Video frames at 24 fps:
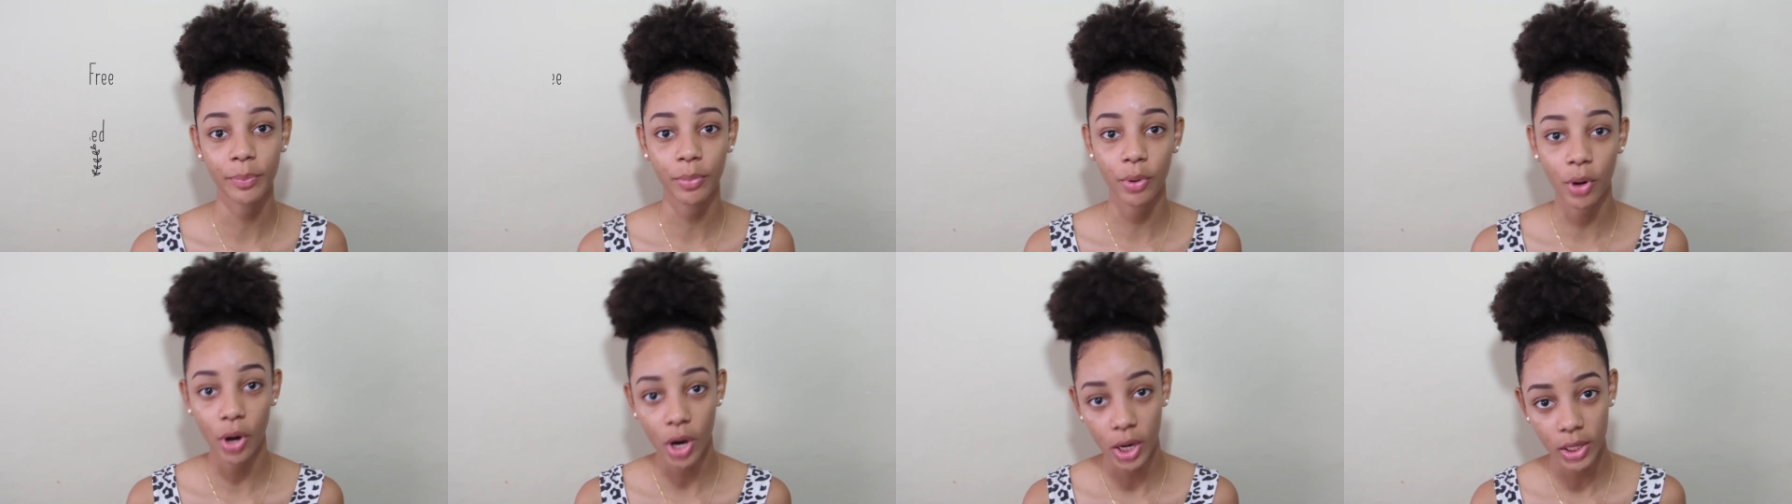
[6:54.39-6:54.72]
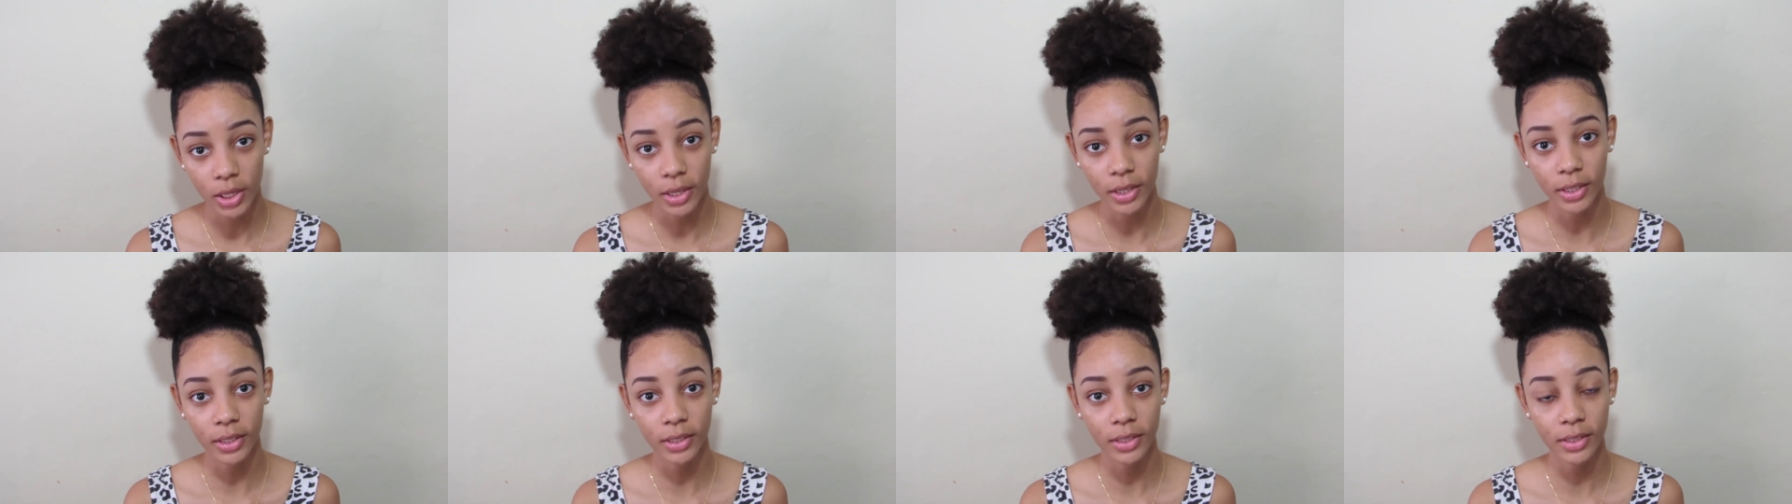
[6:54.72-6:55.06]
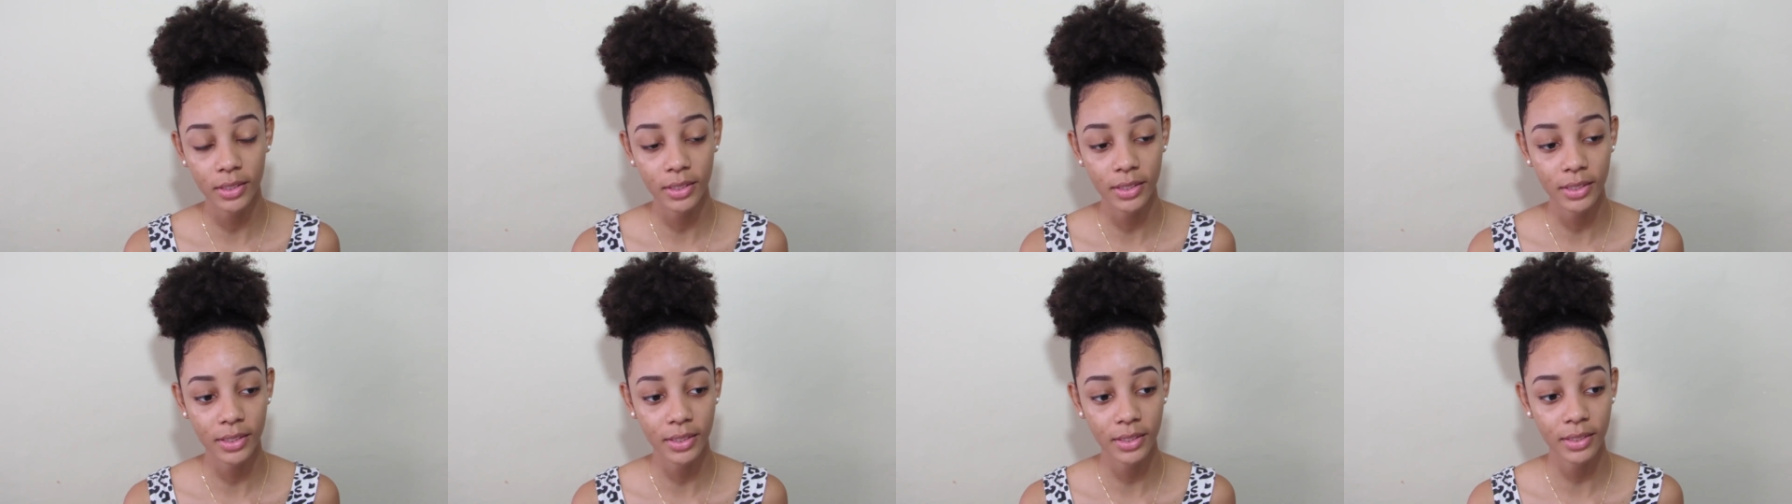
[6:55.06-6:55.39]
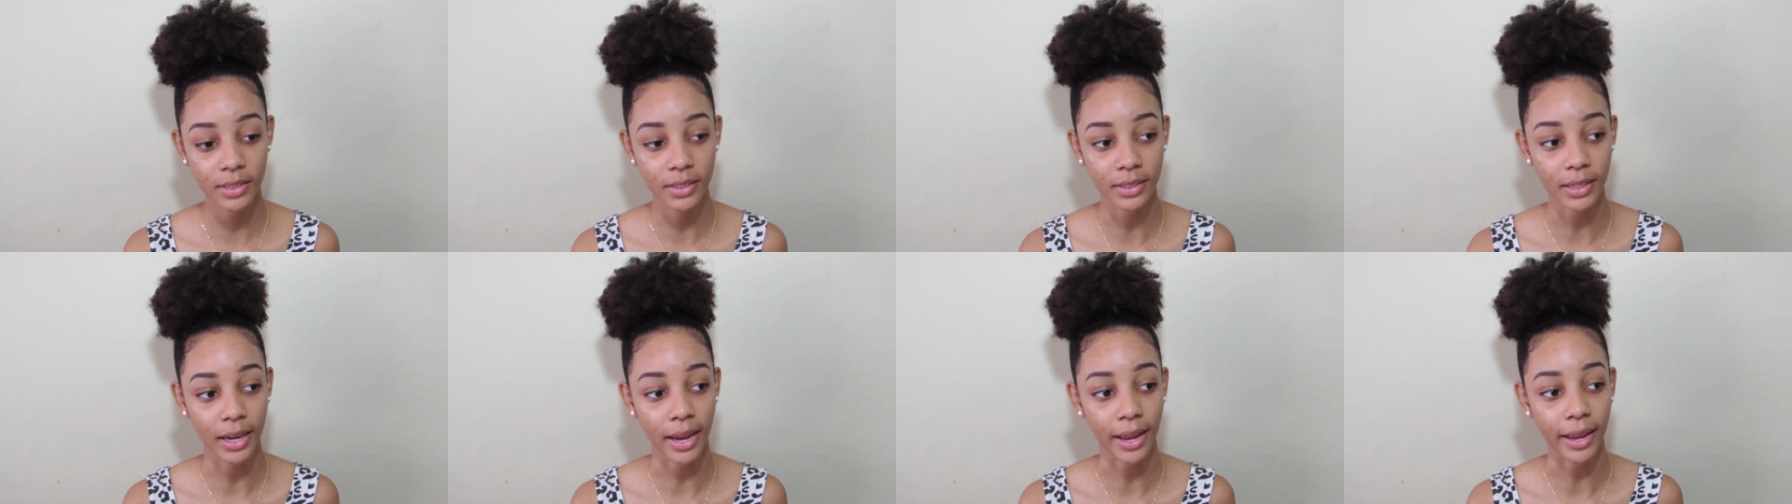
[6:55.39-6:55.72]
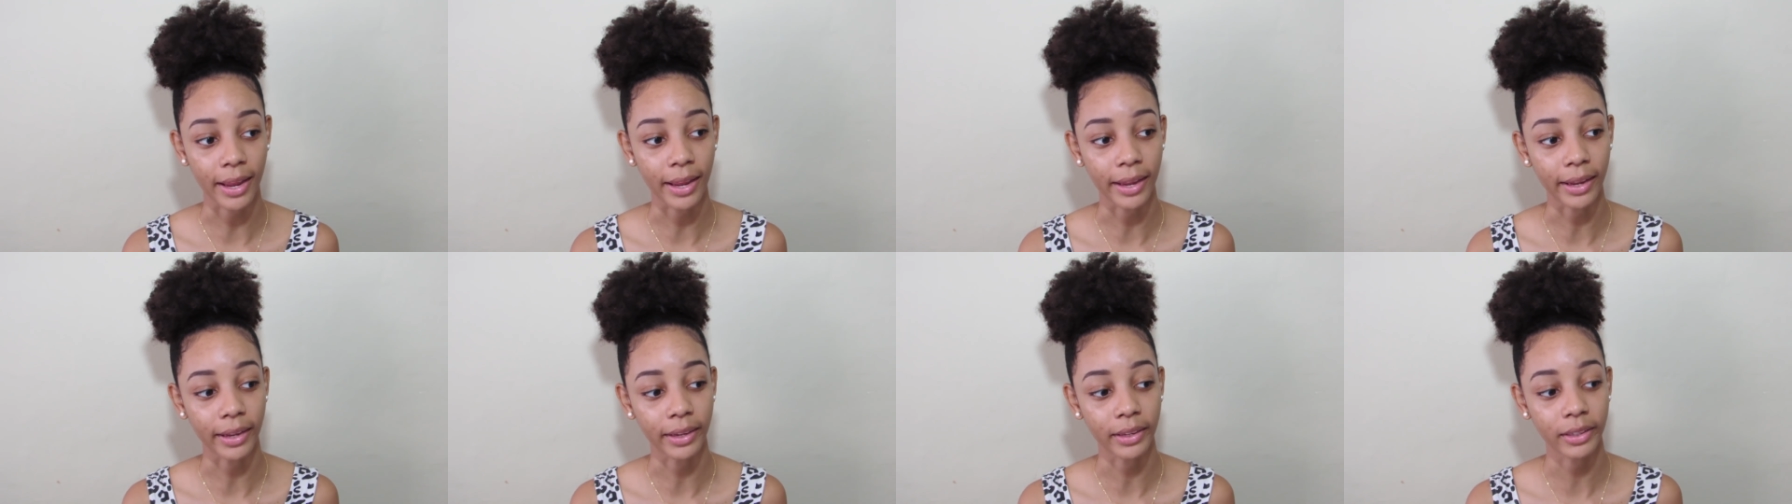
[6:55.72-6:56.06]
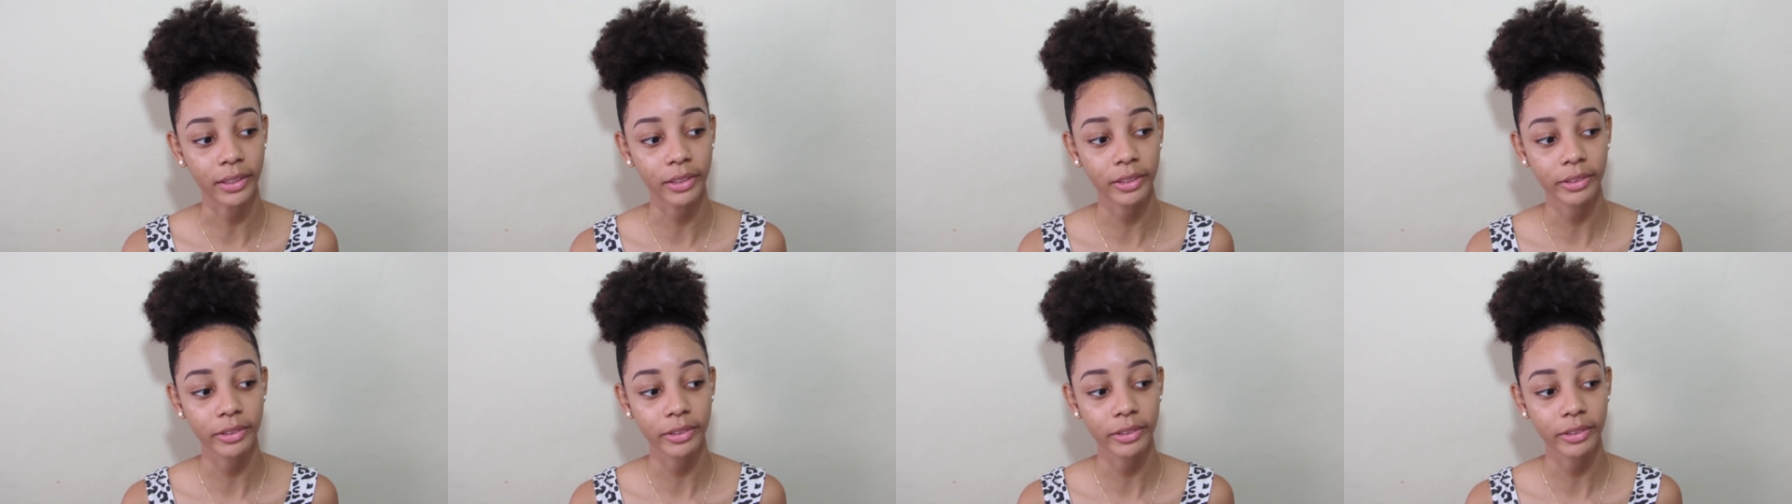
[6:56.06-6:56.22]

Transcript: products, like